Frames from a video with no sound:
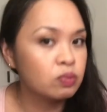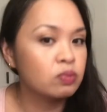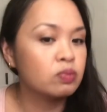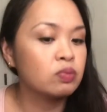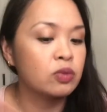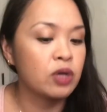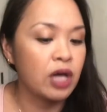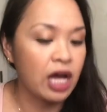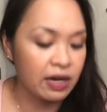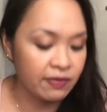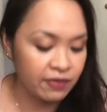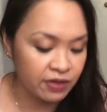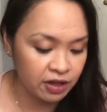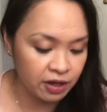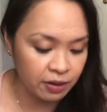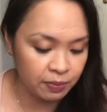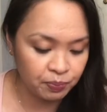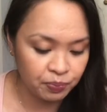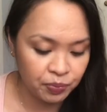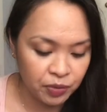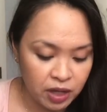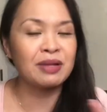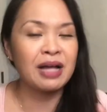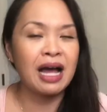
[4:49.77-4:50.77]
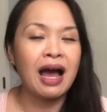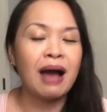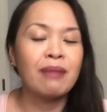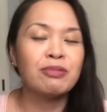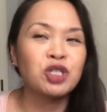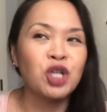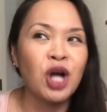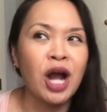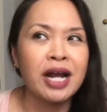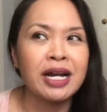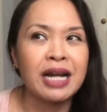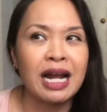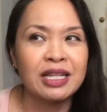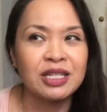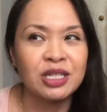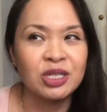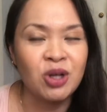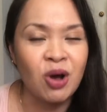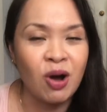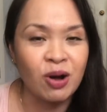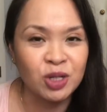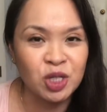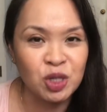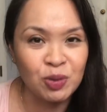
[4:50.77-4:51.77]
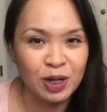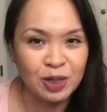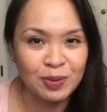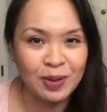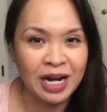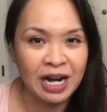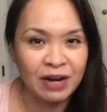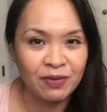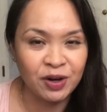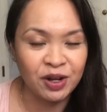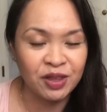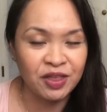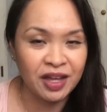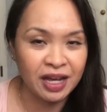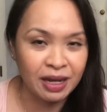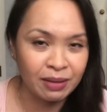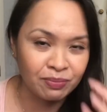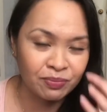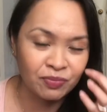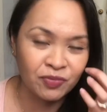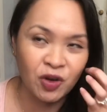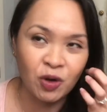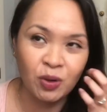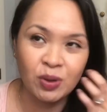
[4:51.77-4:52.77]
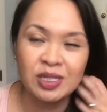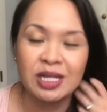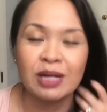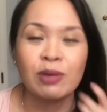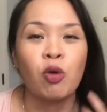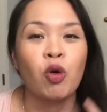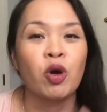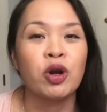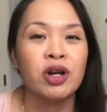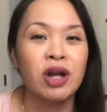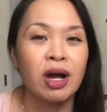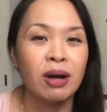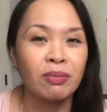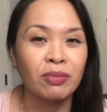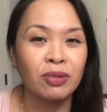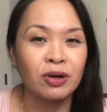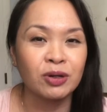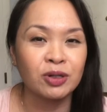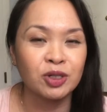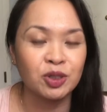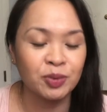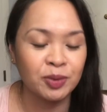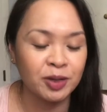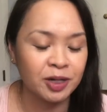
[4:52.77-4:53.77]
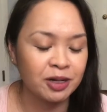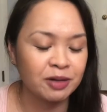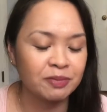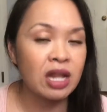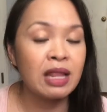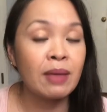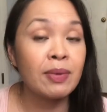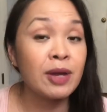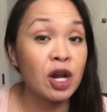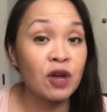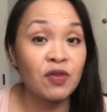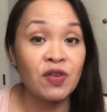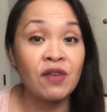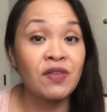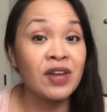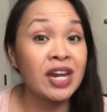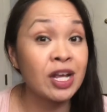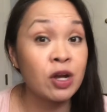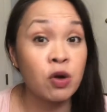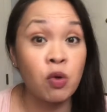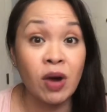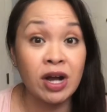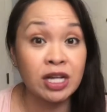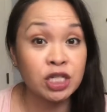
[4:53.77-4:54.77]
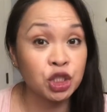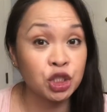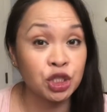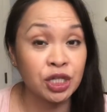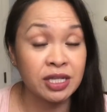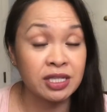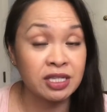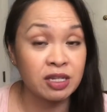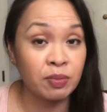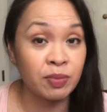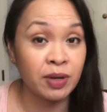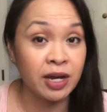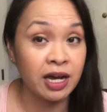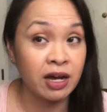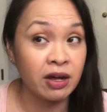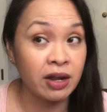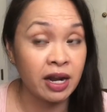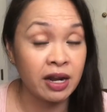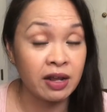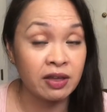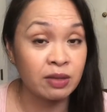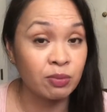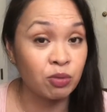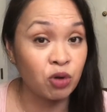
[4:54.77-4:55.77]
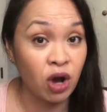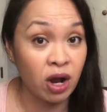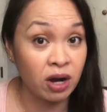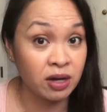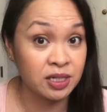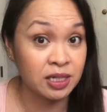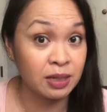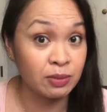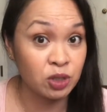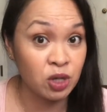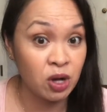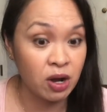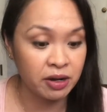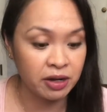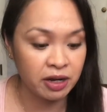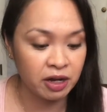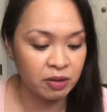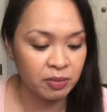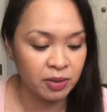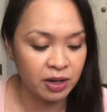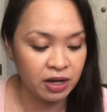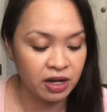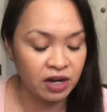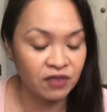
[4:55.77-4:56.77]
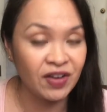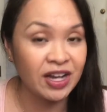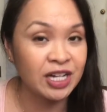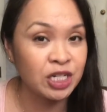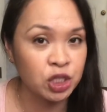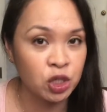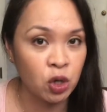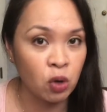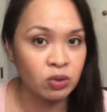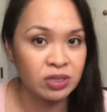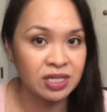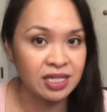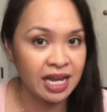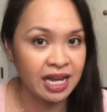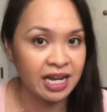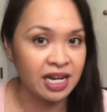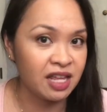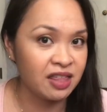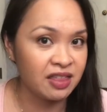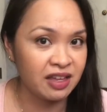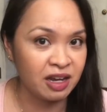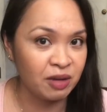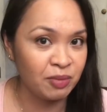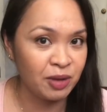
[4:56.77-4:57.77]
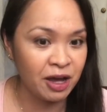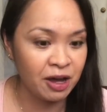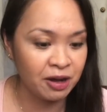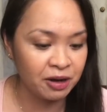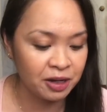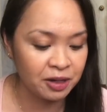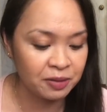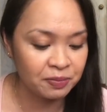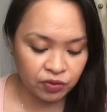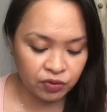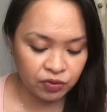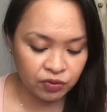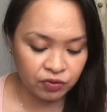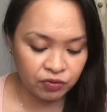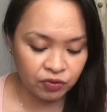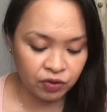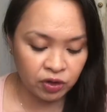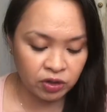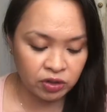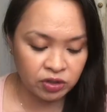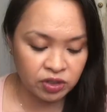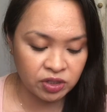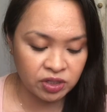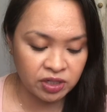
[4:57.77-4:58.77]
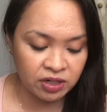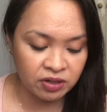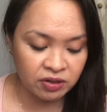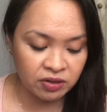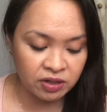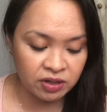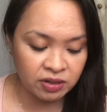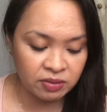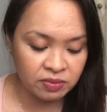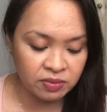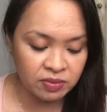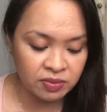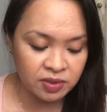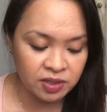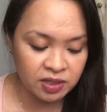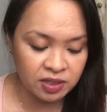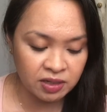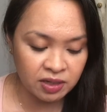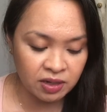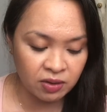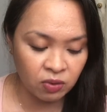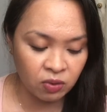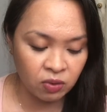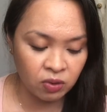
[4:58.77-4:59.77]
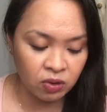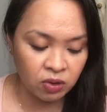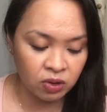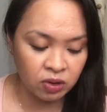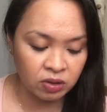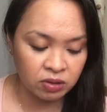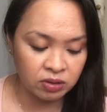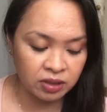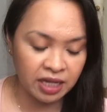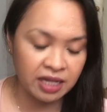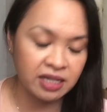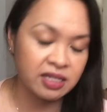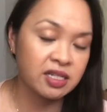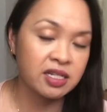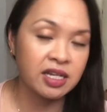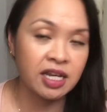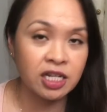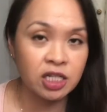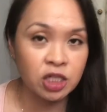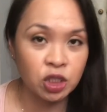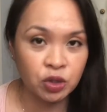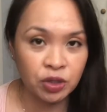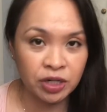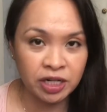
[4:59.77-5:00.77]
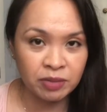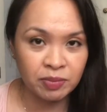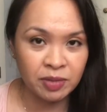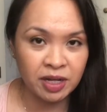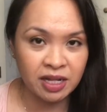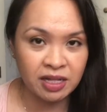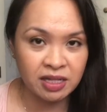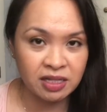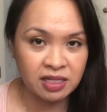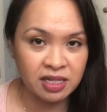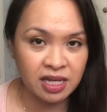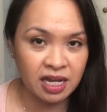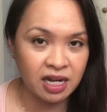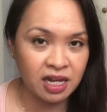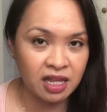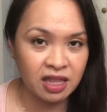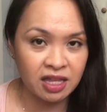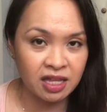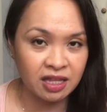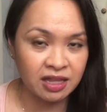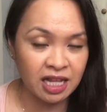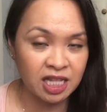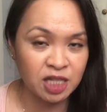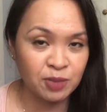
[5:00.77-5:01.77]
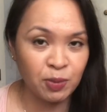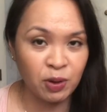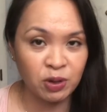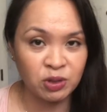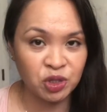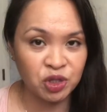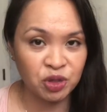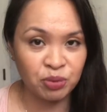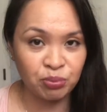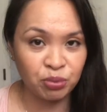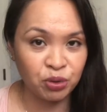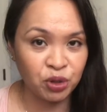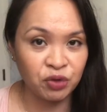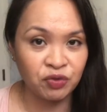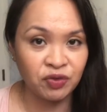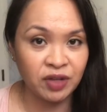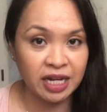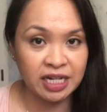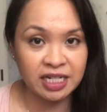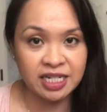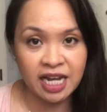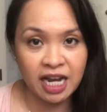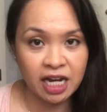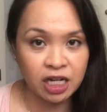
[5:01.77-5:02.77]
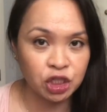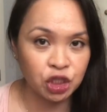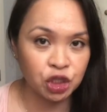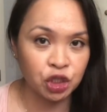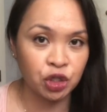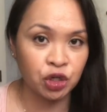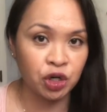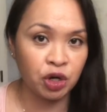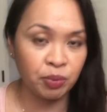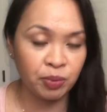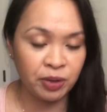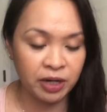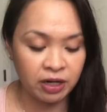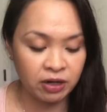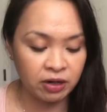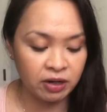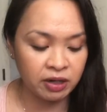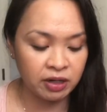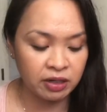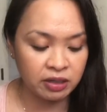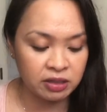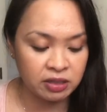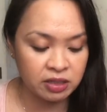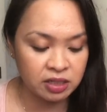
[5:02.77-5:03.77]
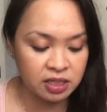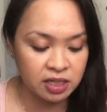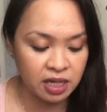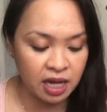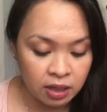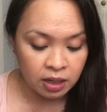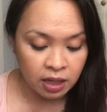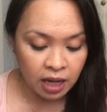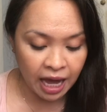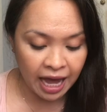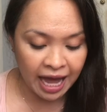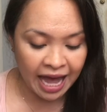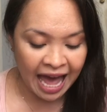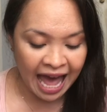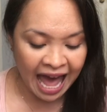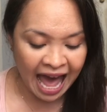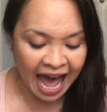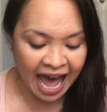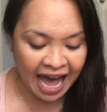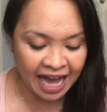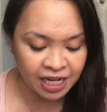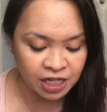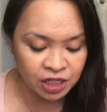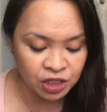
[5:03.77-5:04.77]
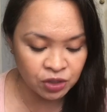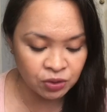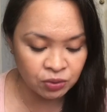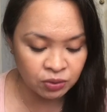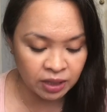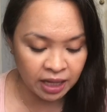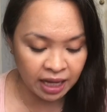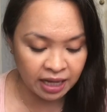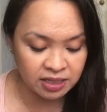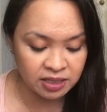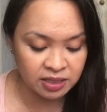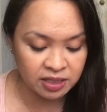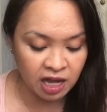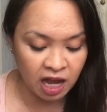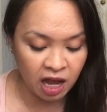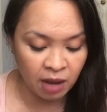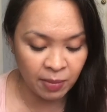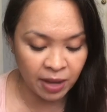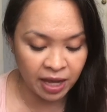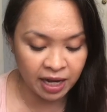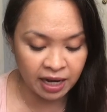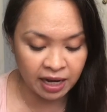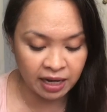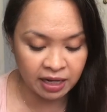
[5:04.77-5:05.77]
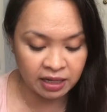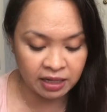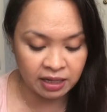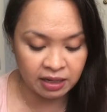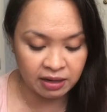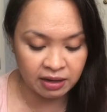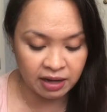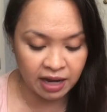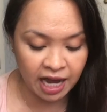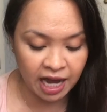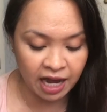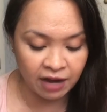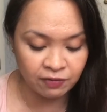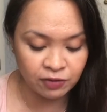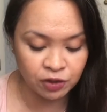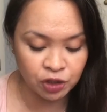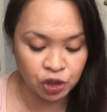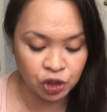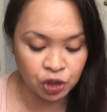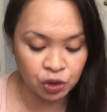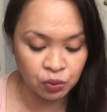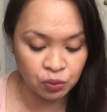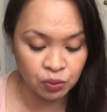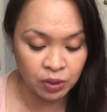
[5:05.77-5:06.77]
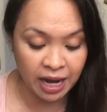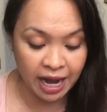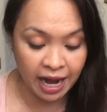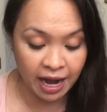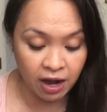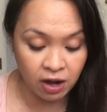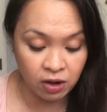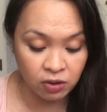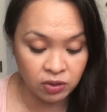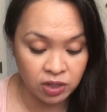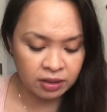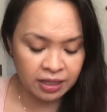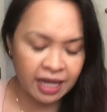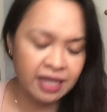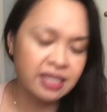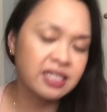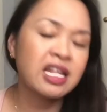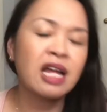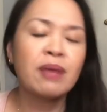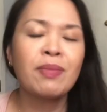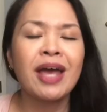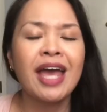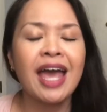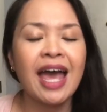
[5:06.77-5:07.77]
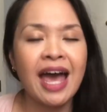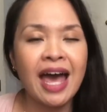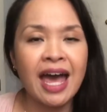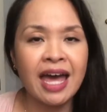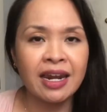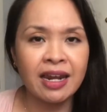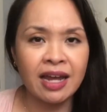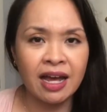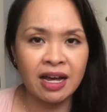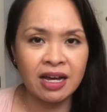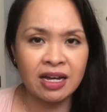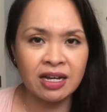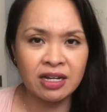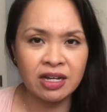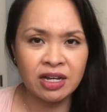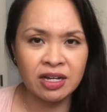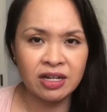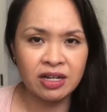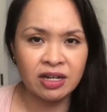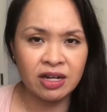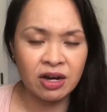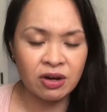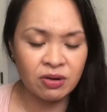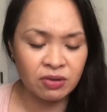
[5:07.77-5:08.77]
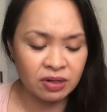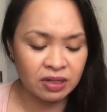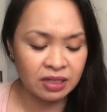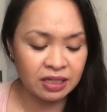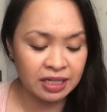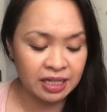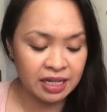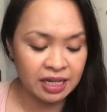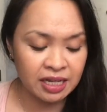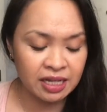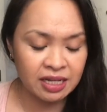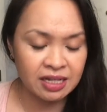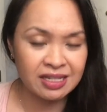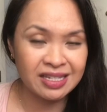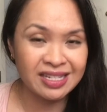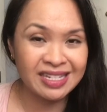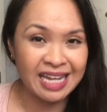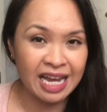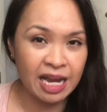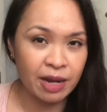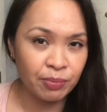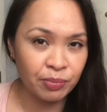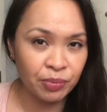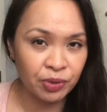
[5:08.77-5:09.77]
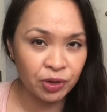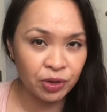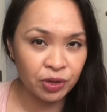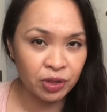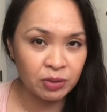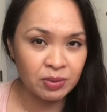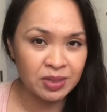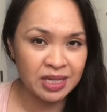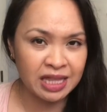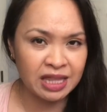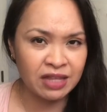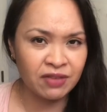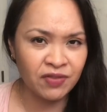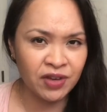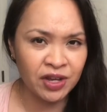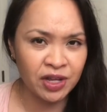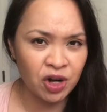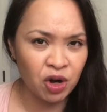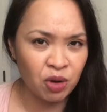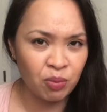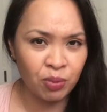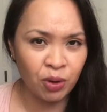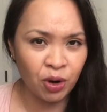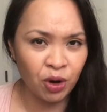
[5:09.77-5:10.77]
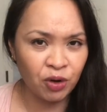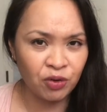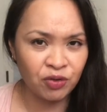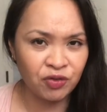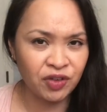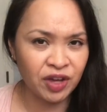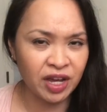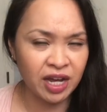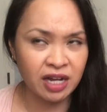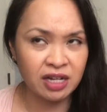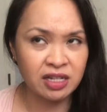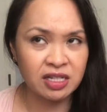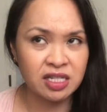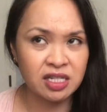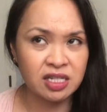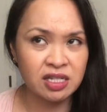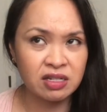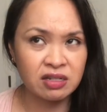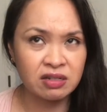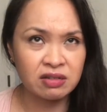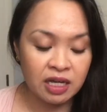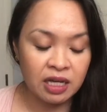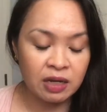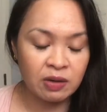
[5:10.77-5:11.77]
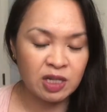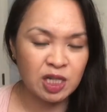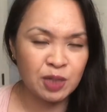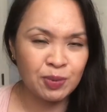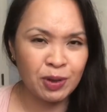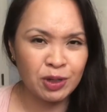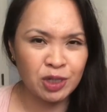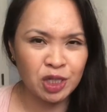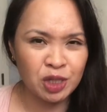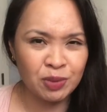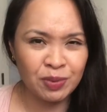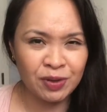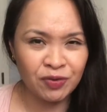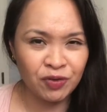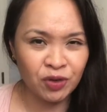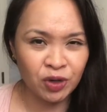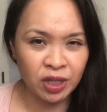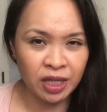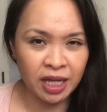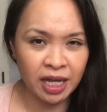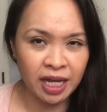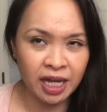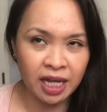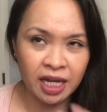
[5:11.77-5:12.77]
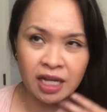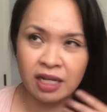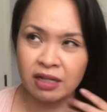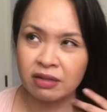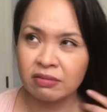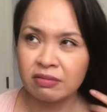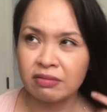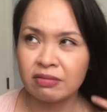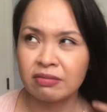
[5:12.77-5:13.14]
kind of a thing. I'm trying not to talk too much about everything. I'm focusing more on numbers, but let me know if you have any questions about any of the products I'm talking about if I don't say anything about it. For serums or like skin treatments, anything that's supposed to improve like texture, appearance, I had two last time and I have two now. Last time I had a Caudalie sample. It was like the Vino Perfect. It was supposed to be for like,